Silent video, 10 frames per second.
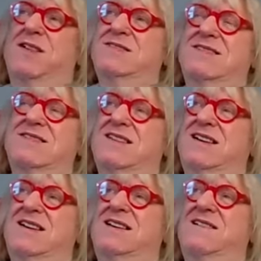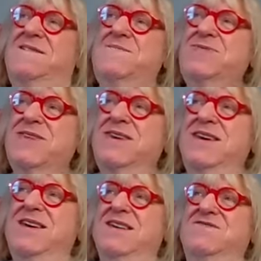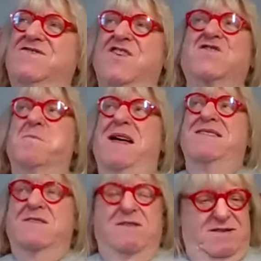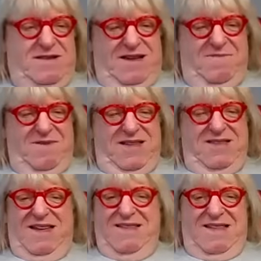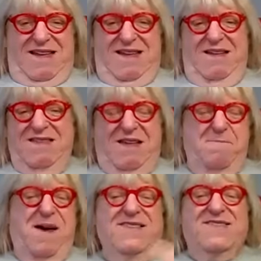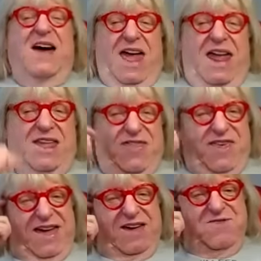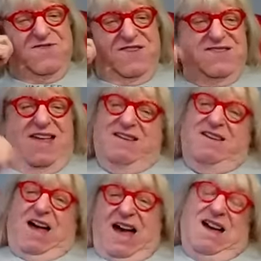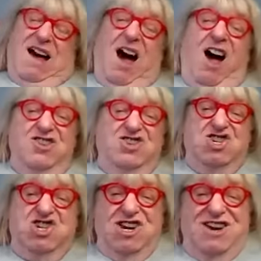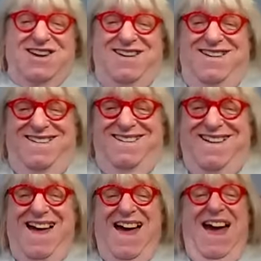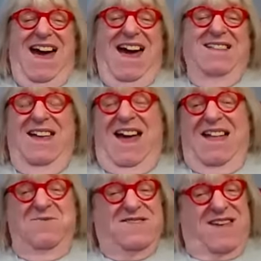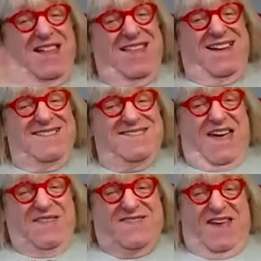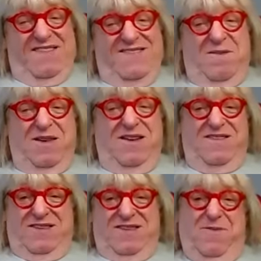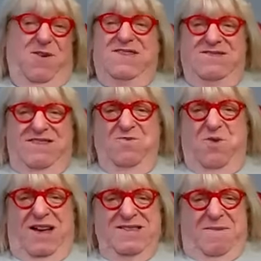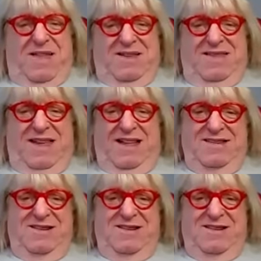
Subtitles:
a little judgmental. I mean, and not based on anything. It was just like a hunch, and it was kind of like a death sentence. I mean, because suppose you didn't wind up like that,